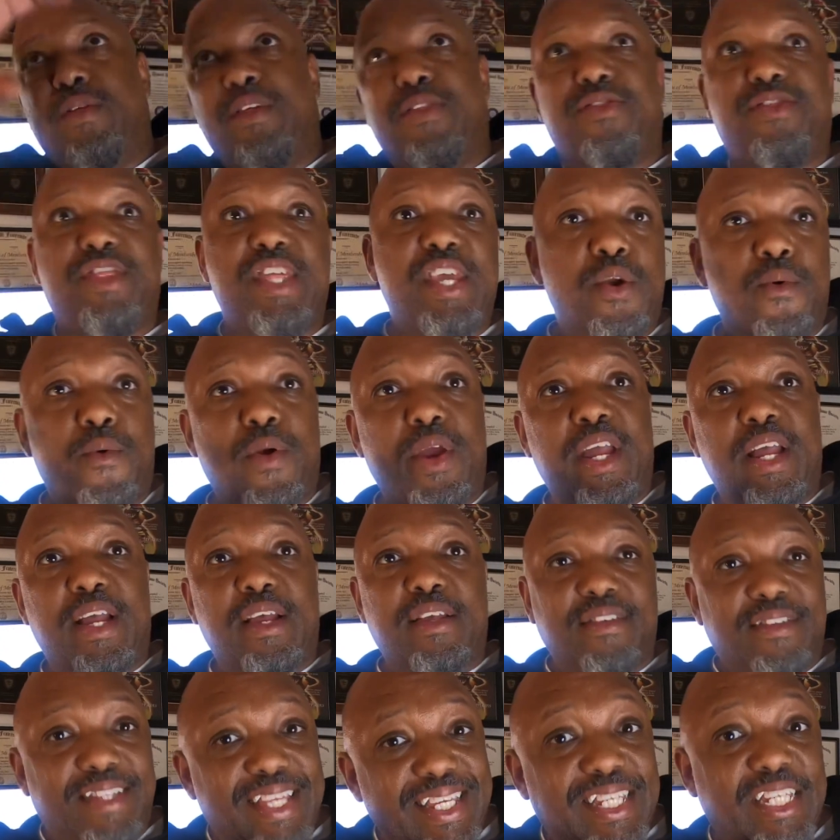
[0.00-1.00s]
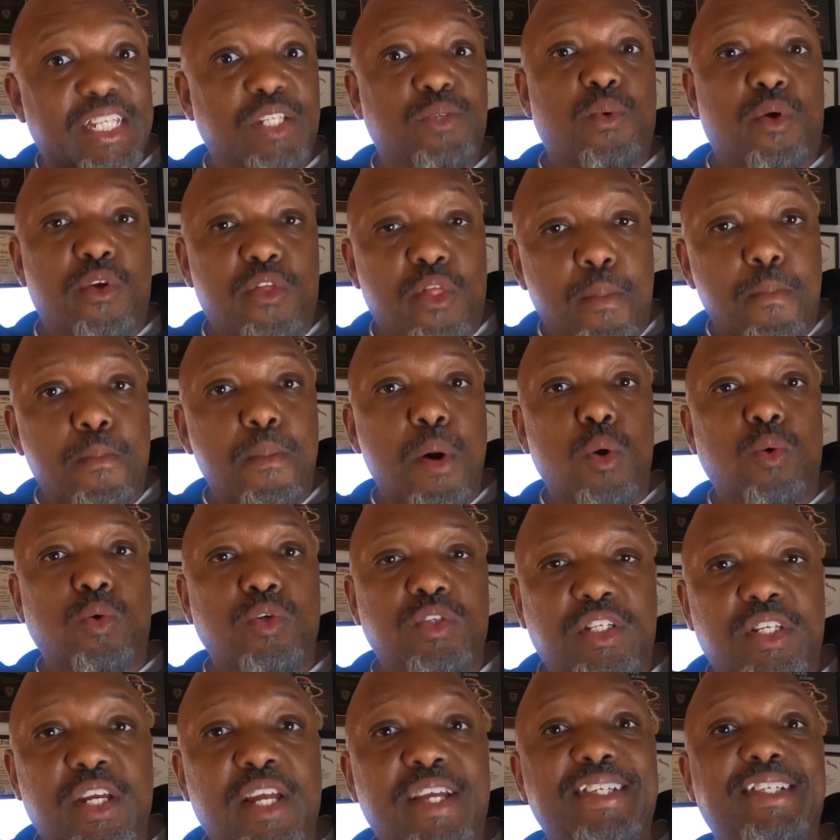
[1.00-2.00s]
the theory is this is where the
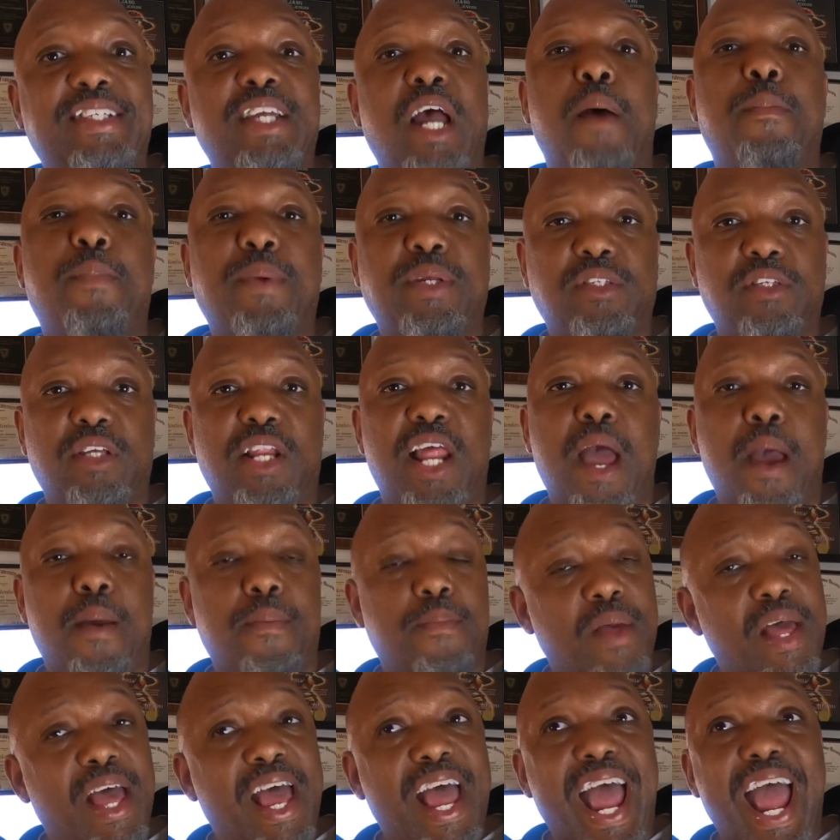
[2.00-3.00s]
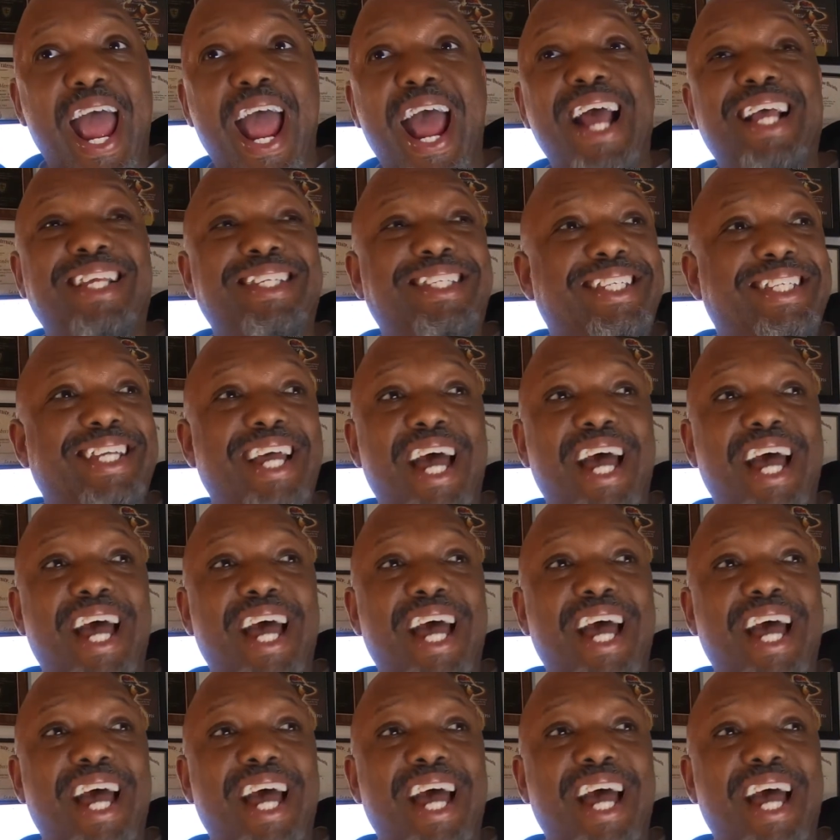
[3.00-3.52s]
most shopping is going to happen. As